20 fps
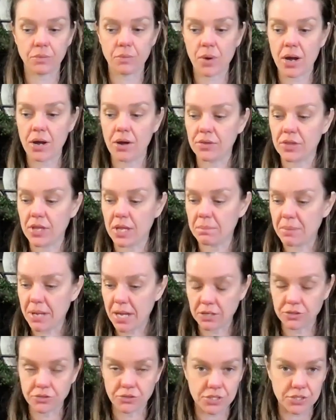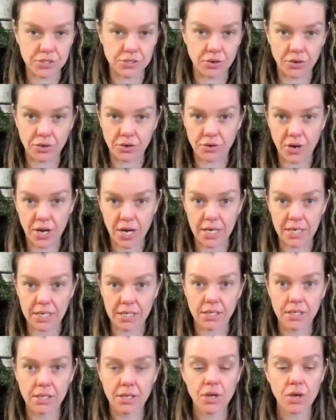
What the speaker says: where are their boundaries not great,